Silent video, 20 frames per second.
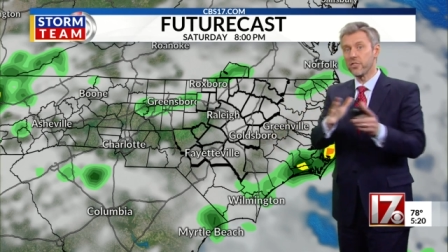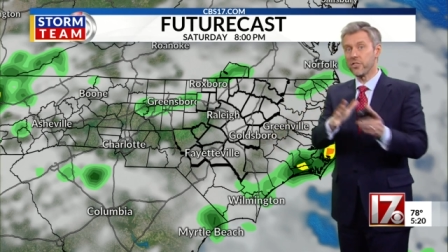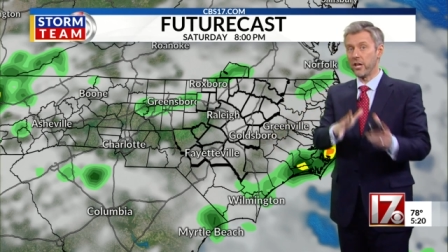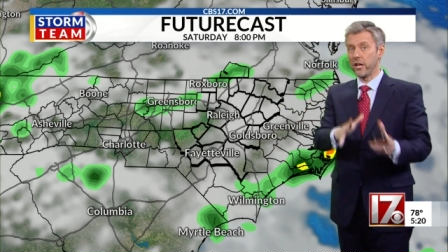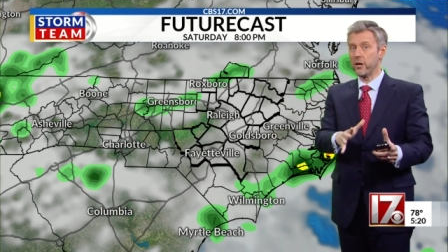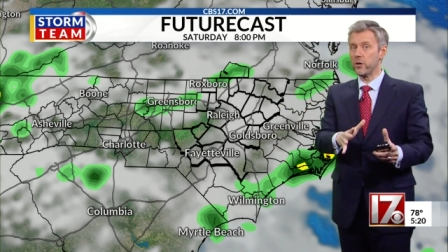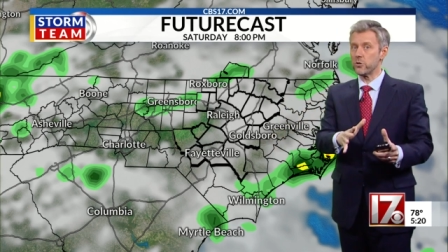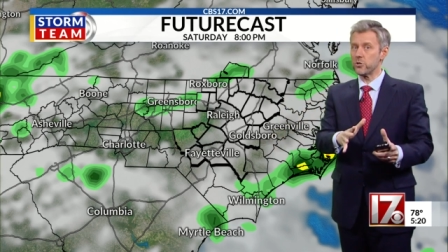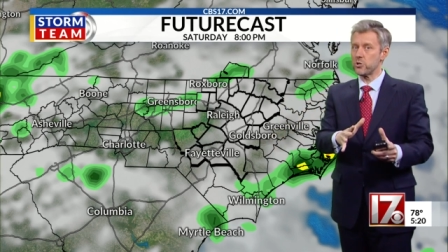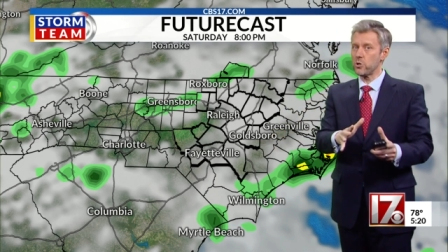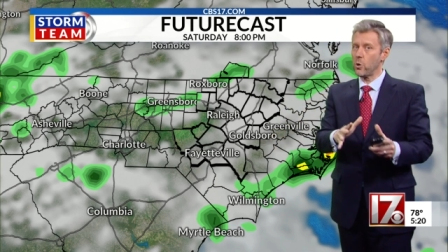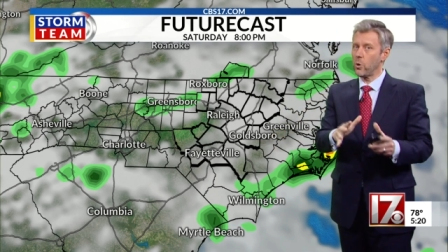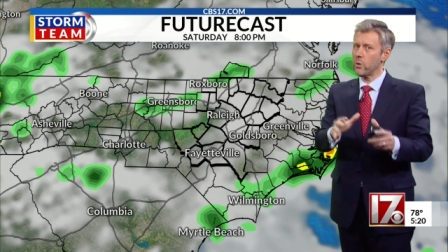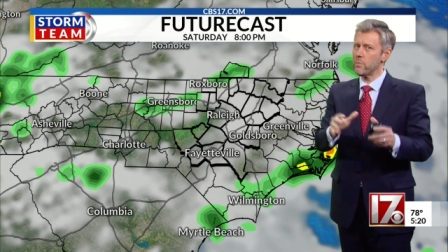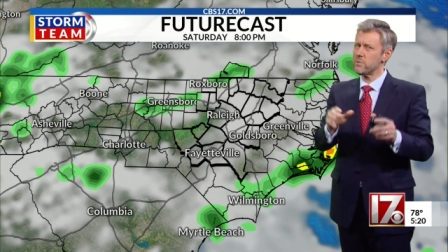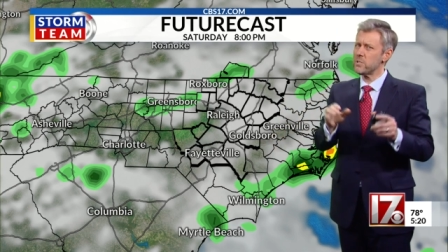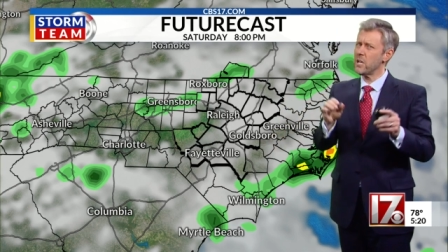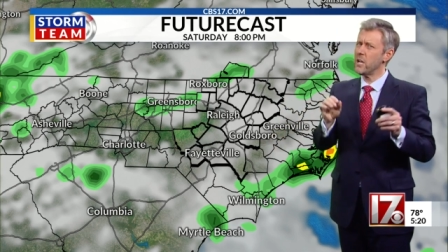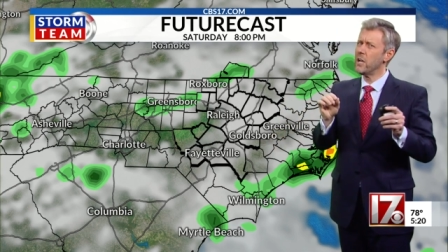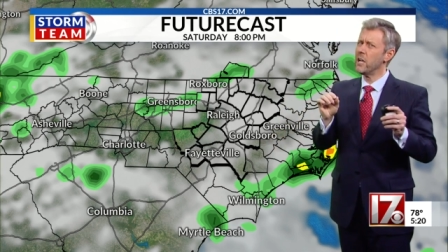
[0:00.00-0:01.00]

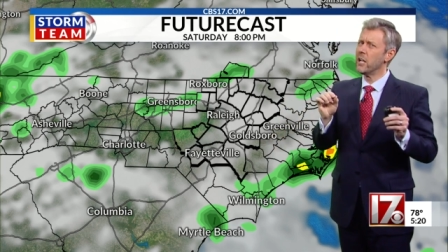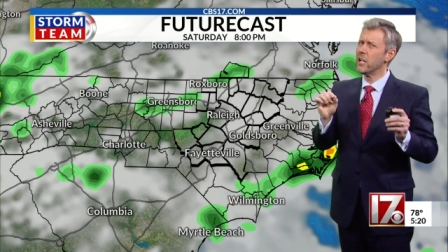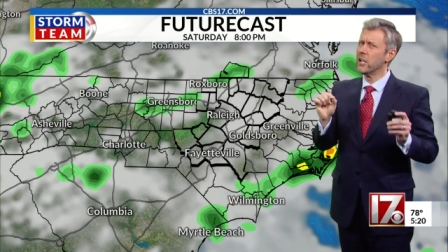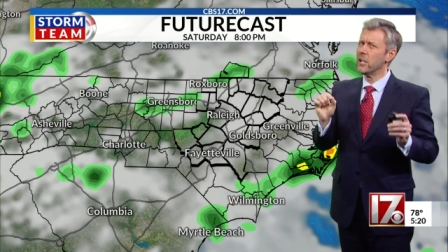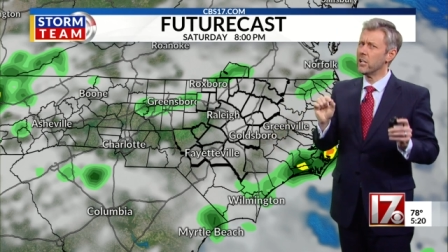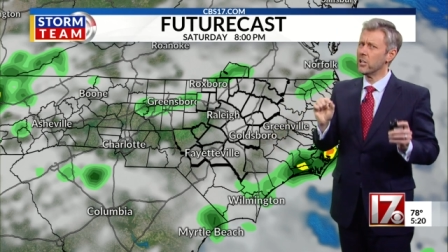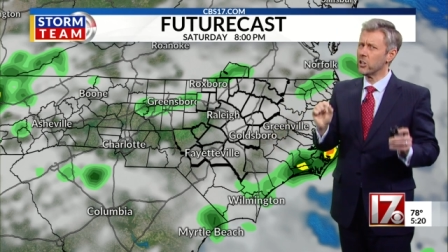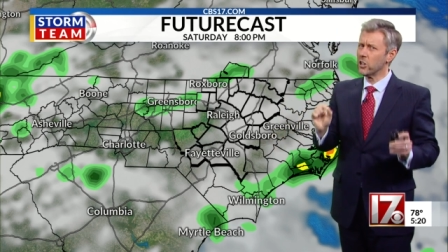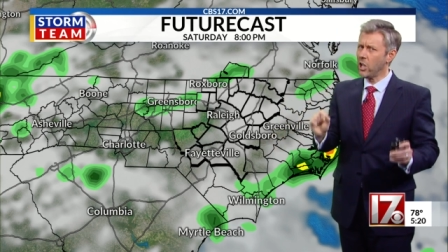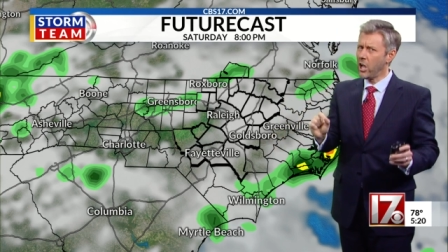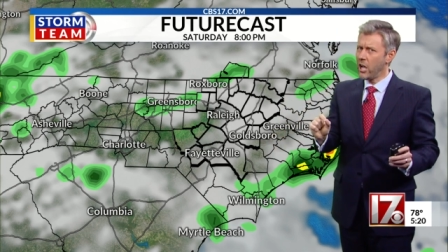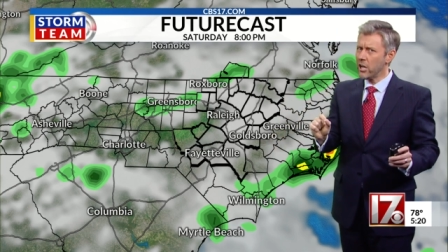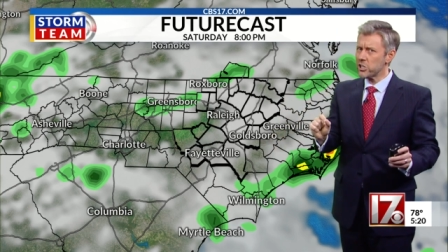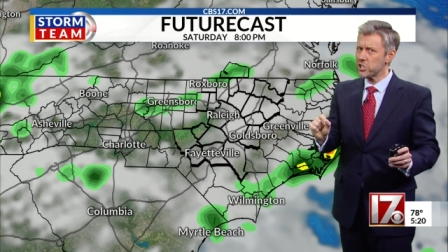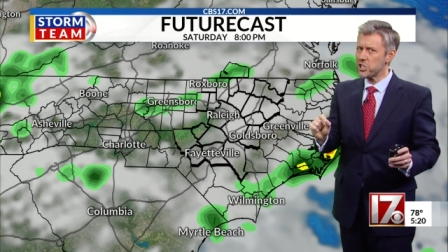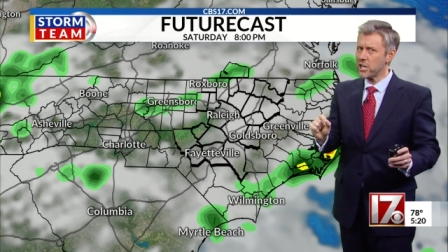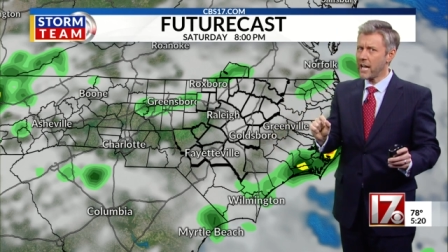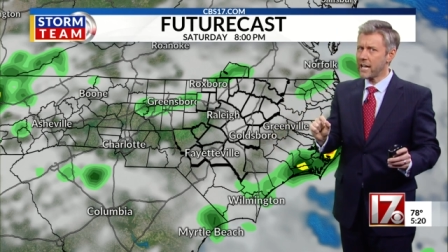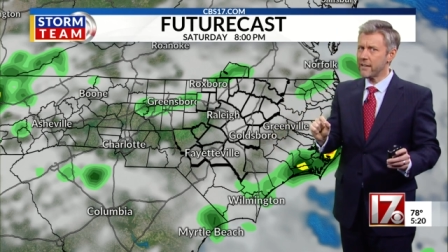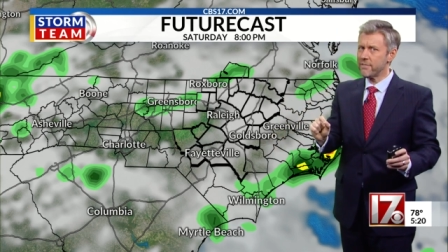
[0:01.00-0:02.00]
thunderstorms, long
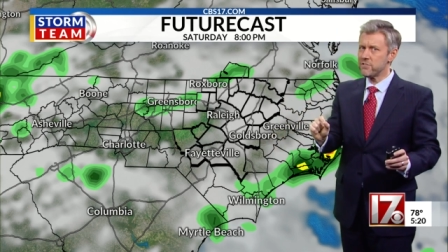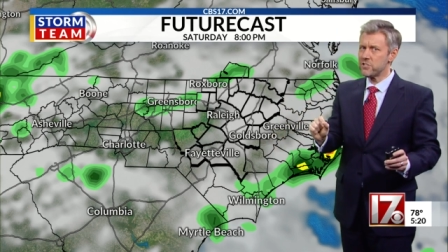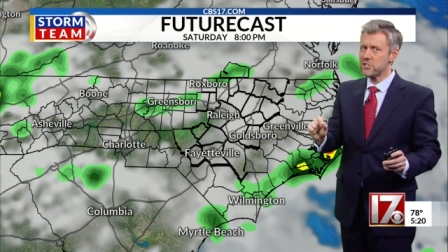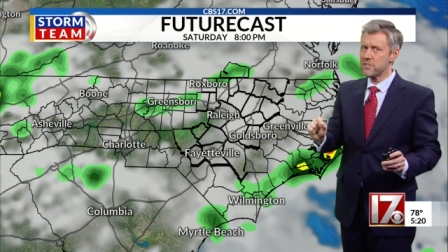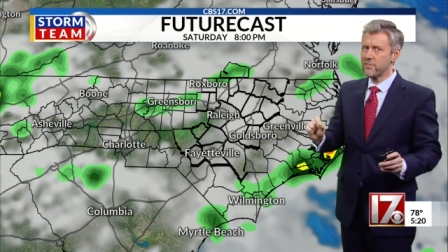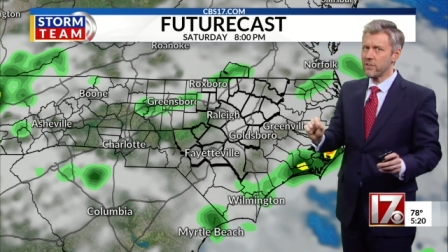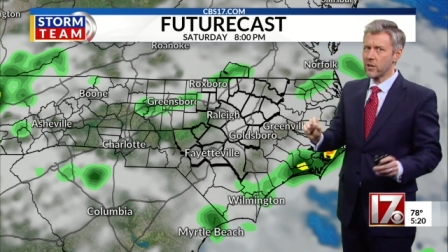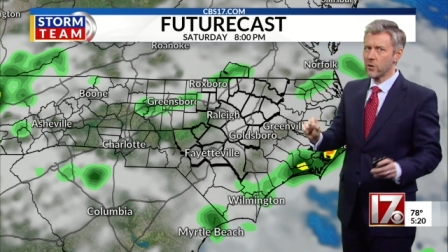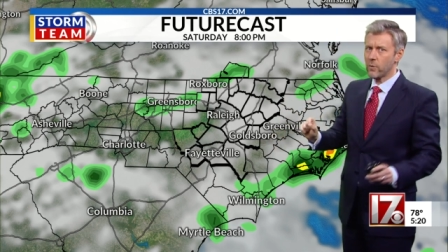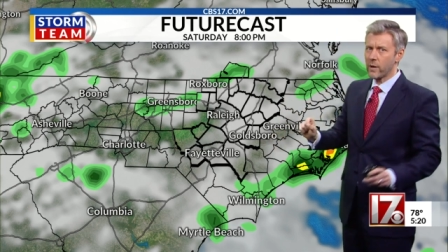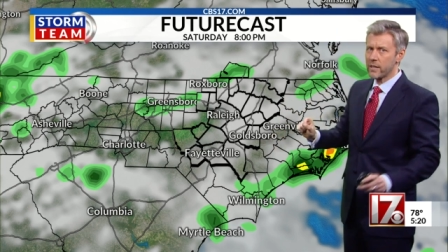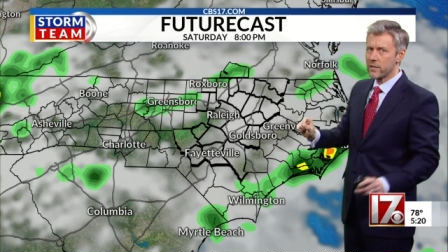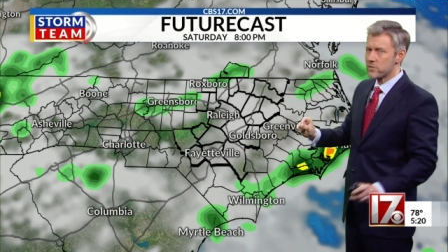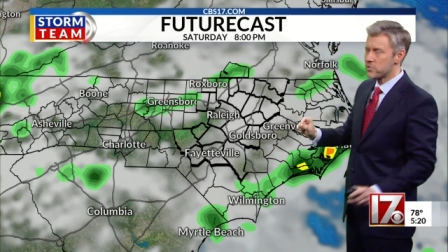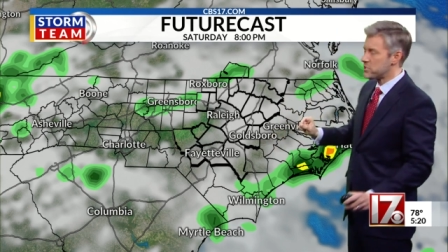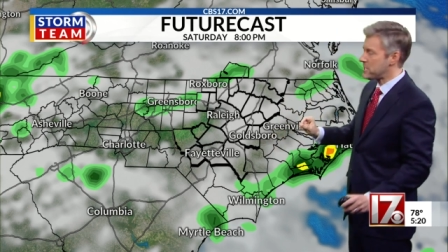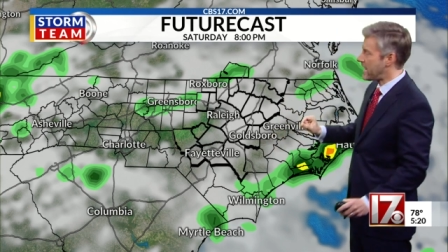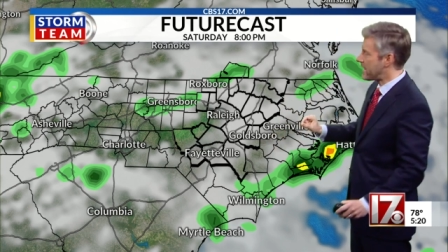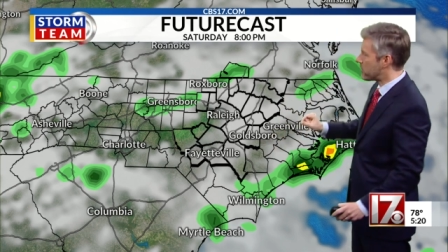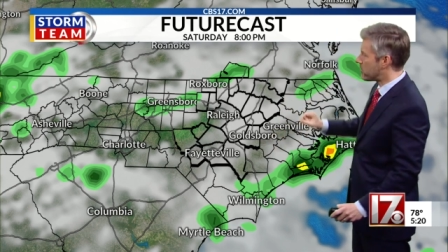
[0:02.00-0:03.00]
shot of severe weather
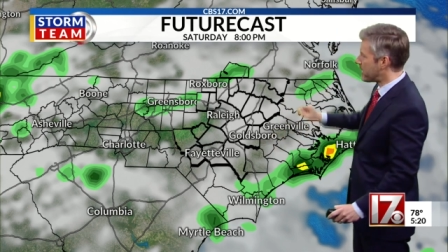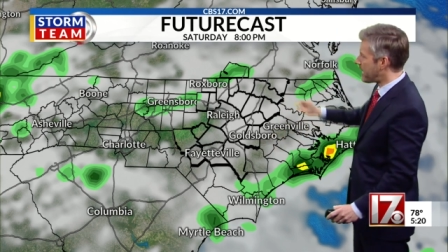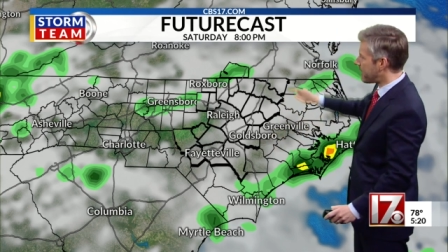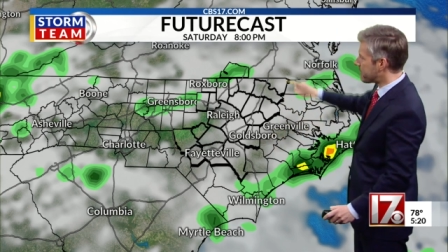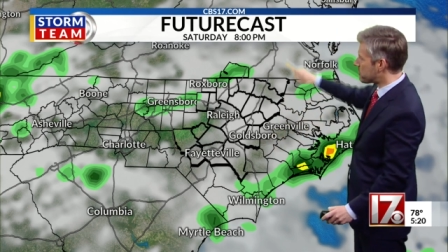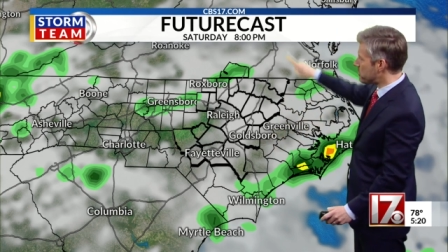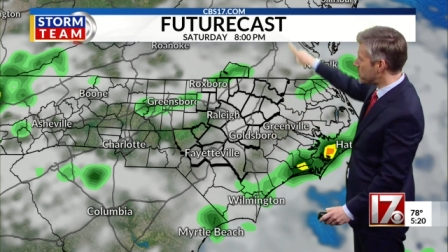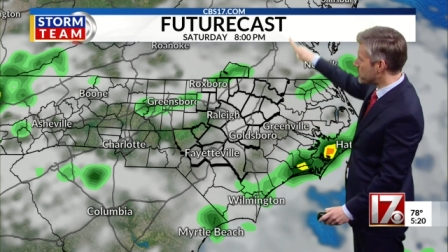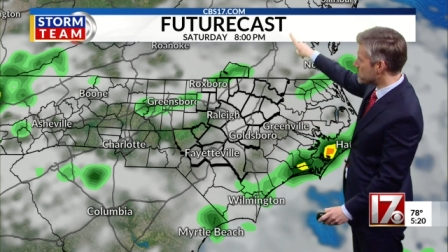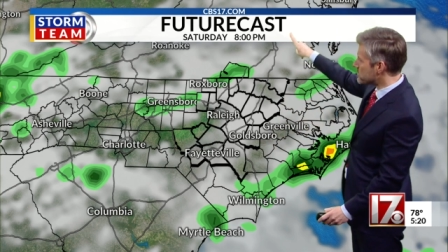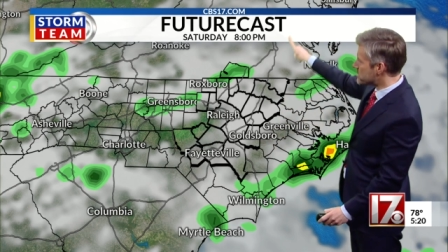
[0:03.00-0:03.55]
Saturday afternoon.